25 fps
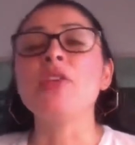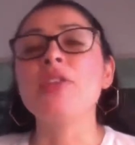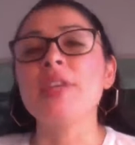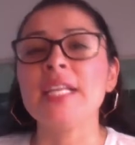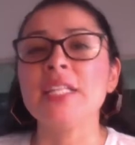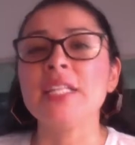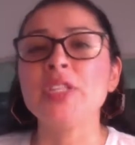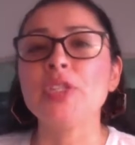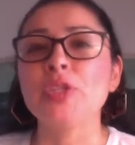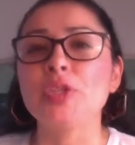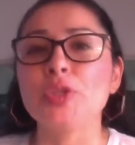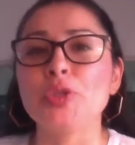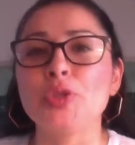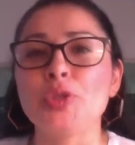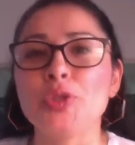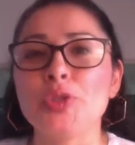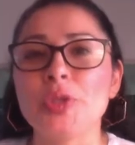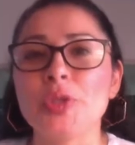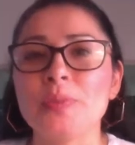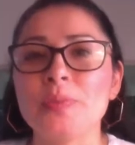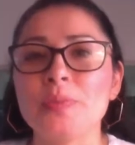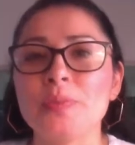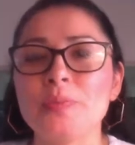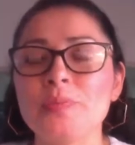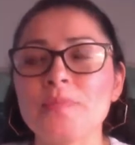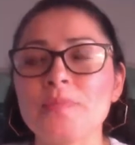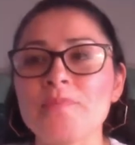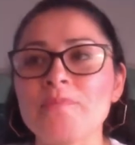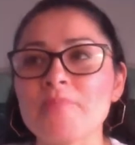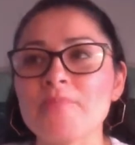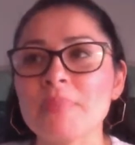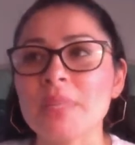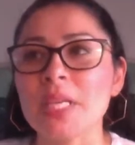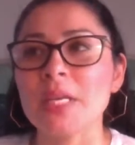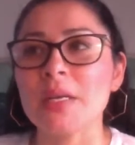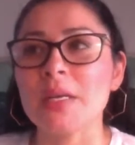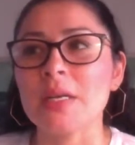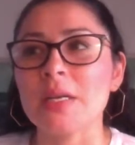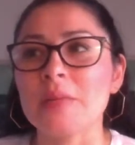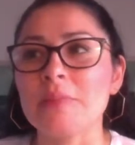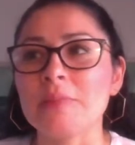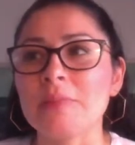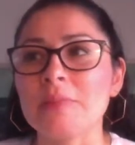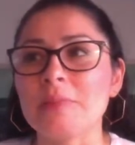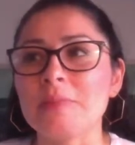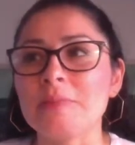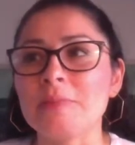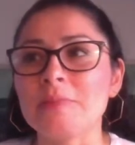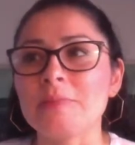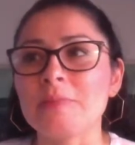Nature's,
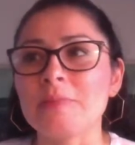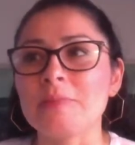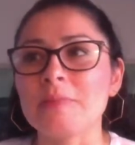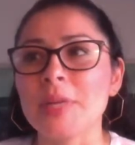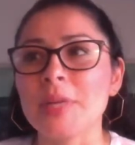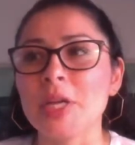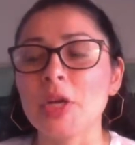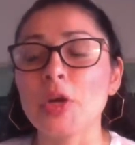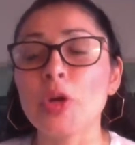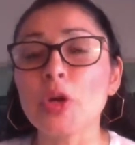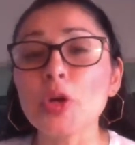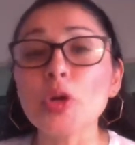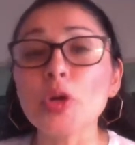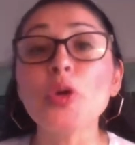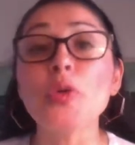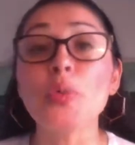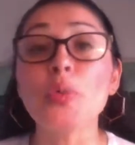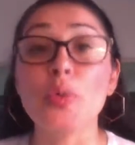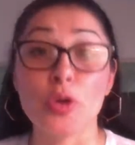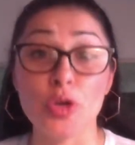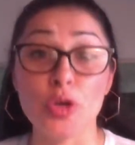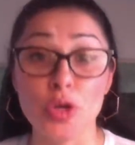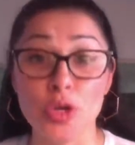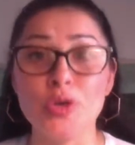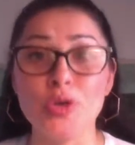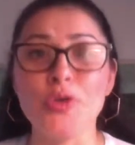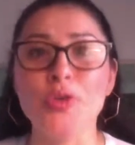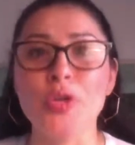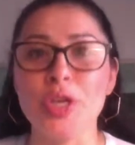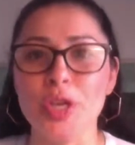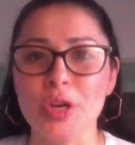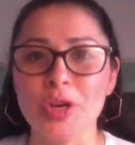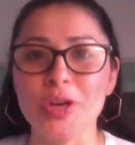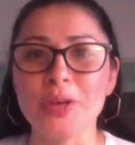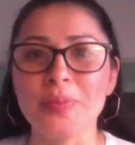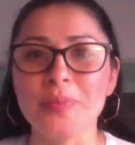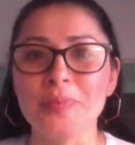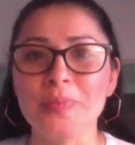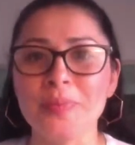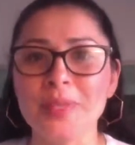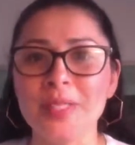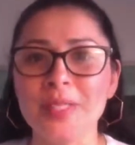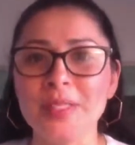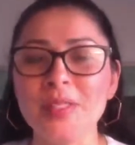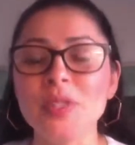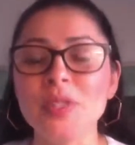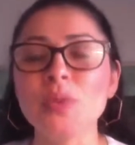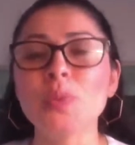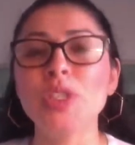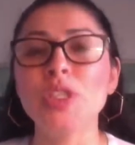her new year.
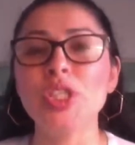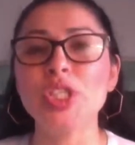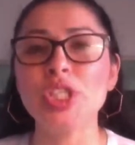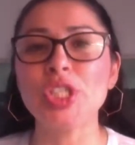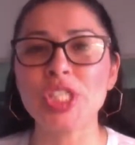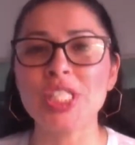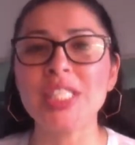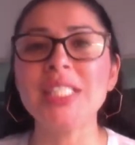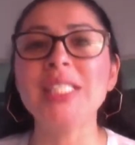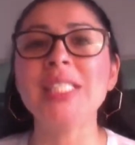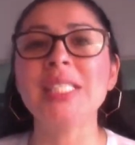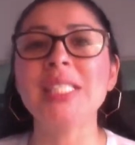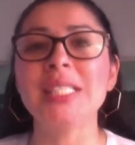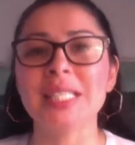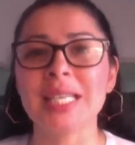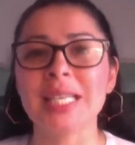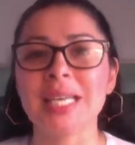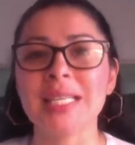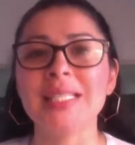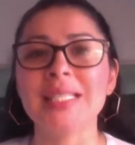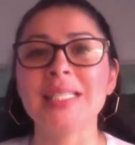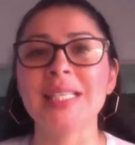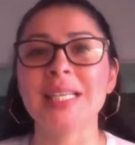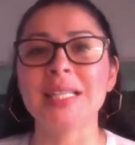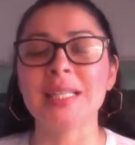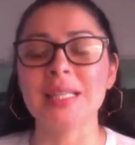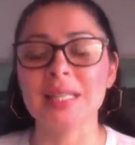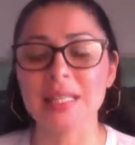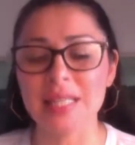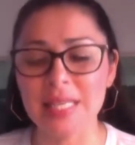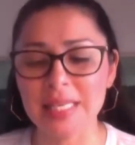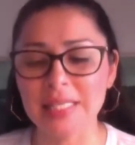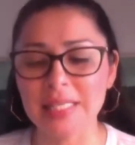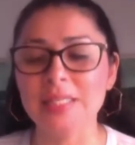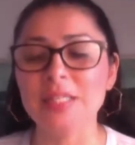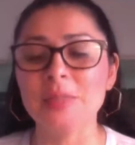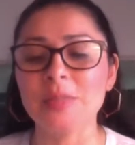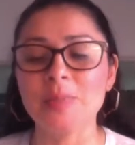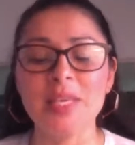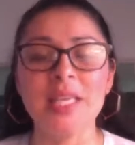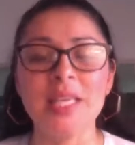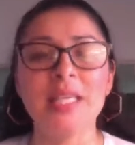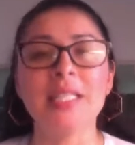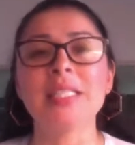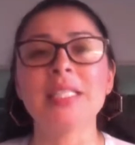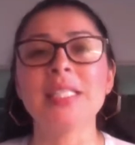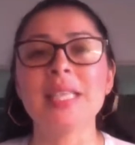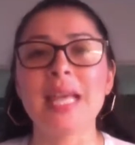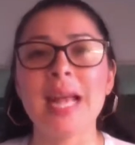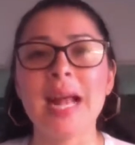This is when she decides that things
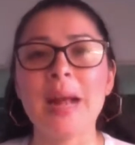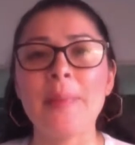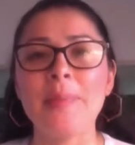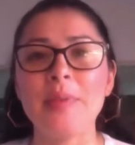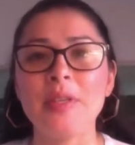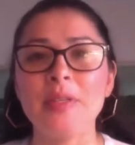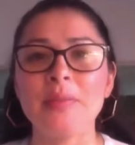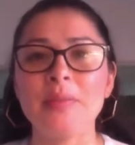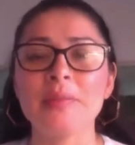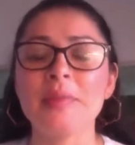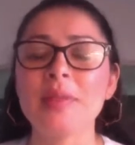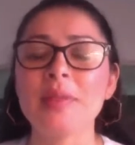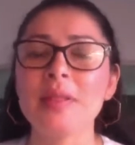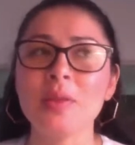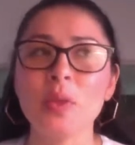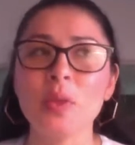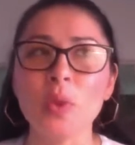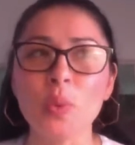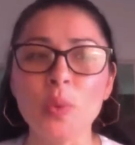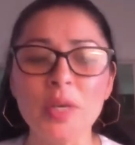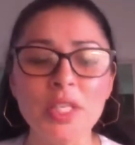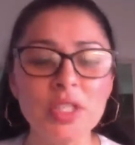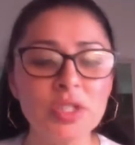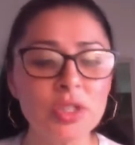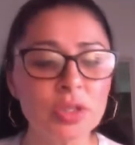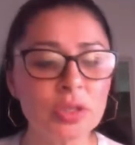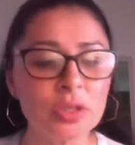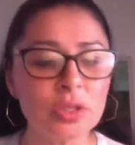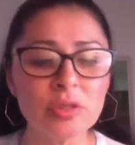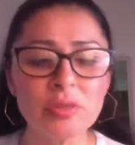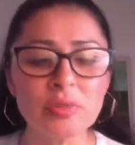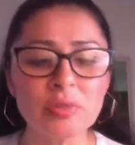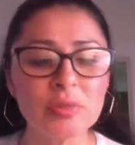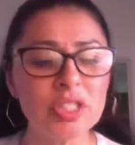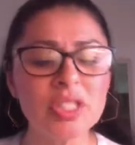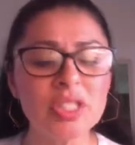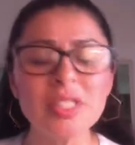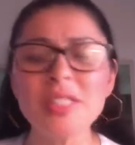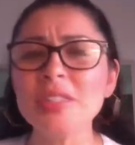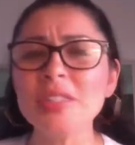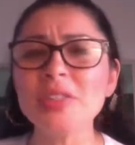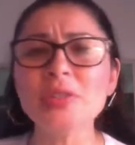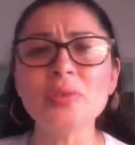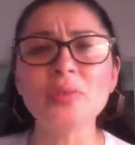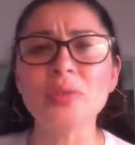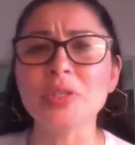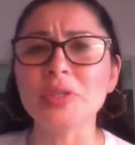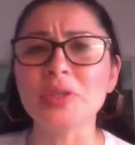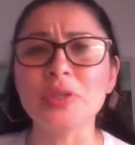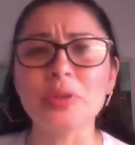begin to happen. The winter, she's
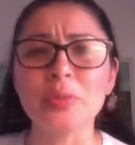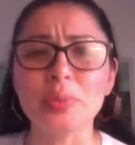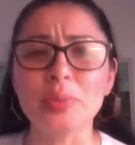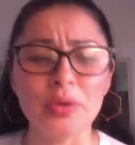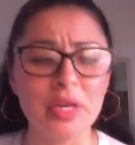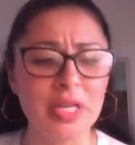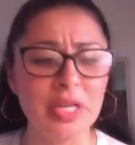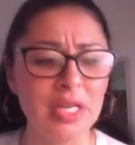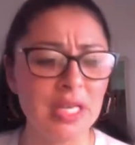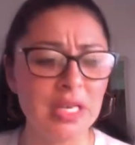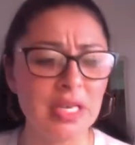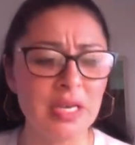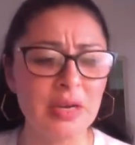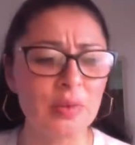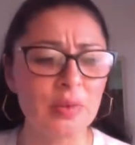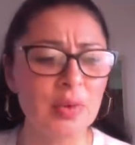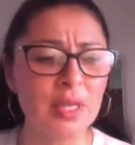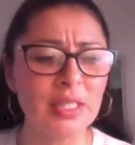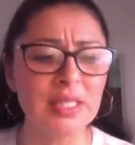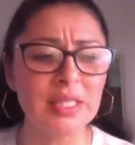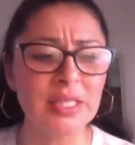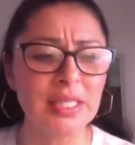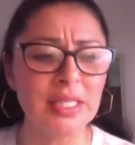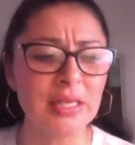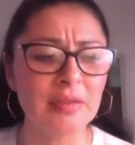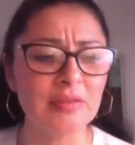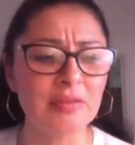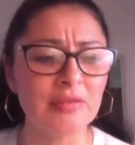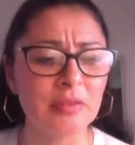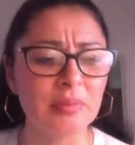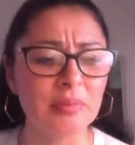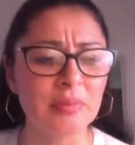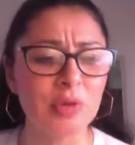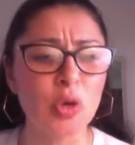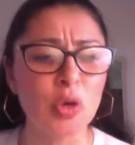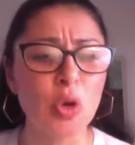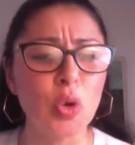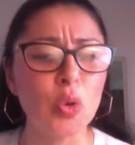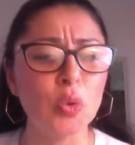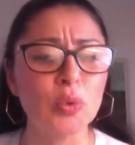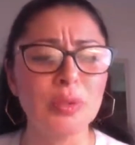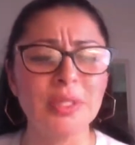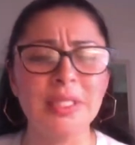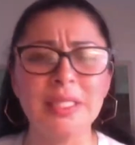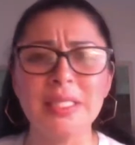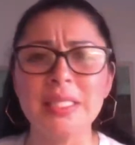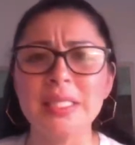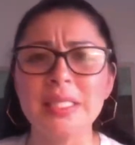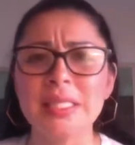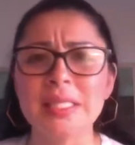still recuperating and resting from the
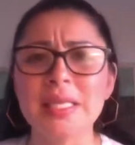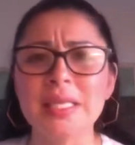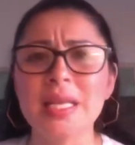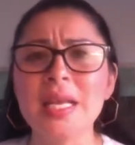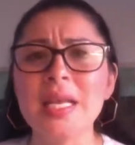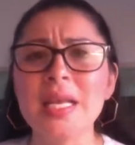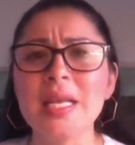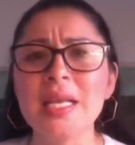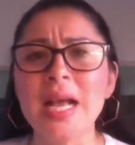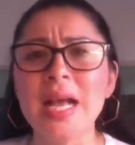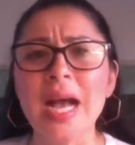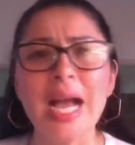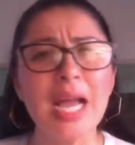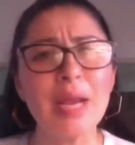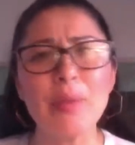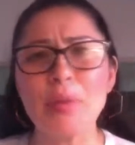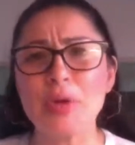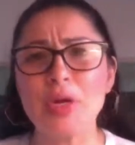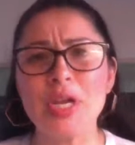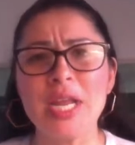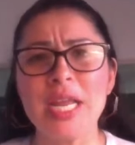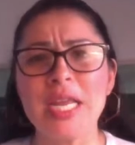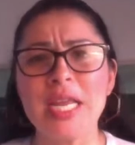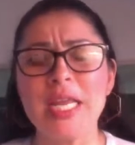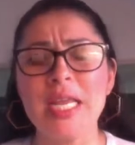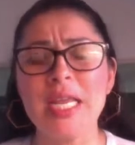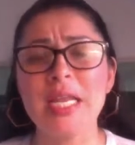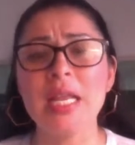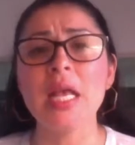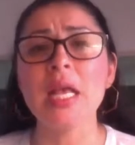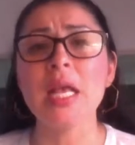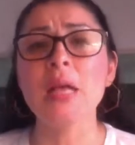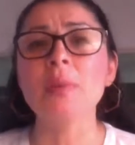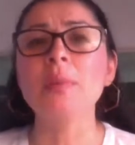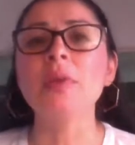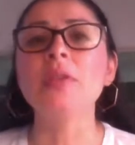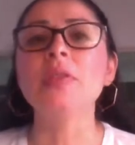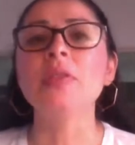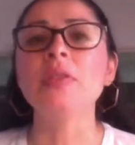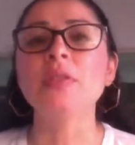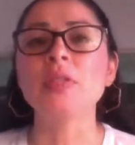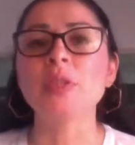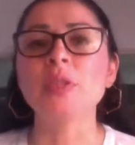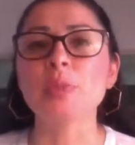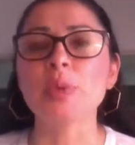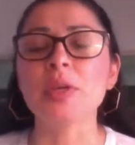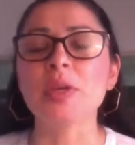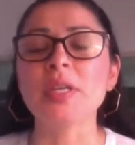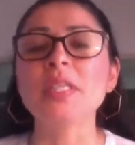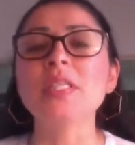coldness, hibernating. But the
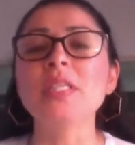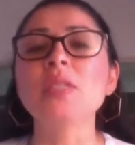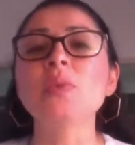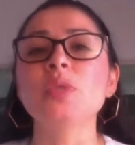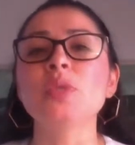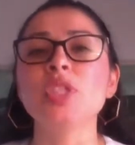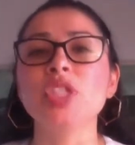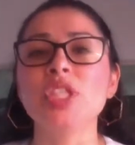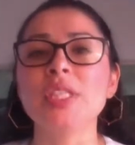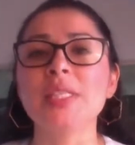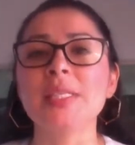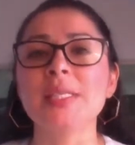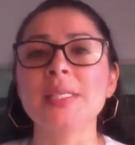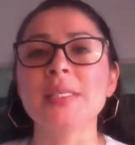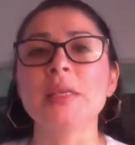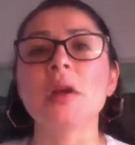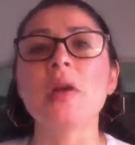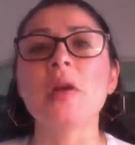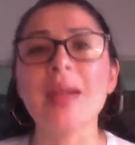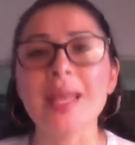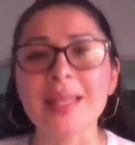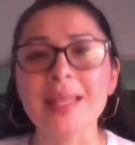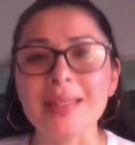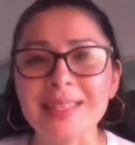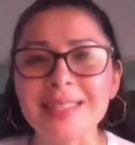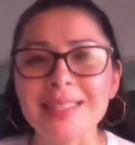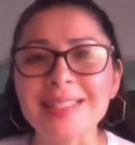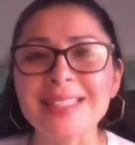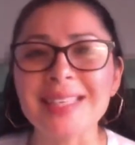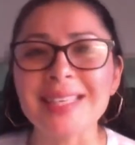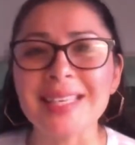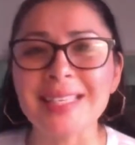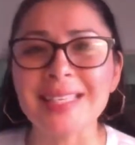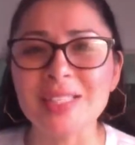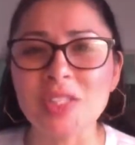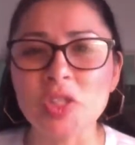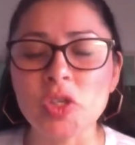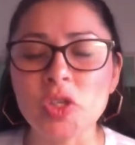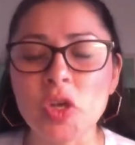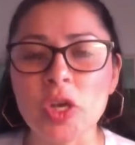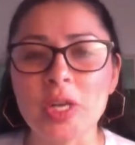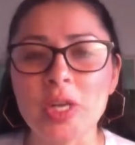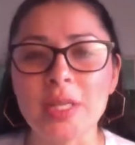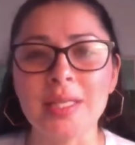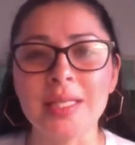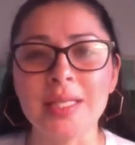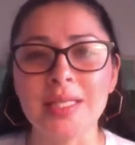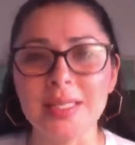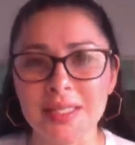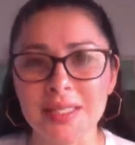spring is when she says, all right, let's get
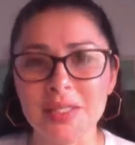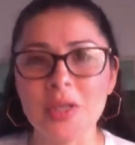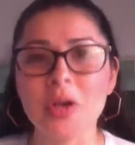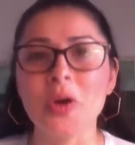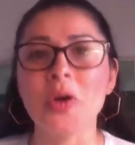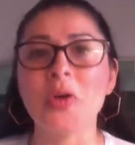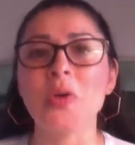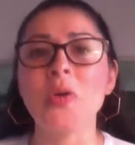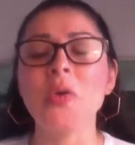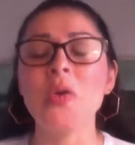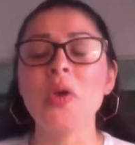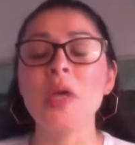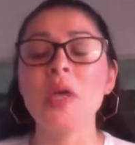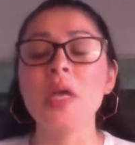started, let's go.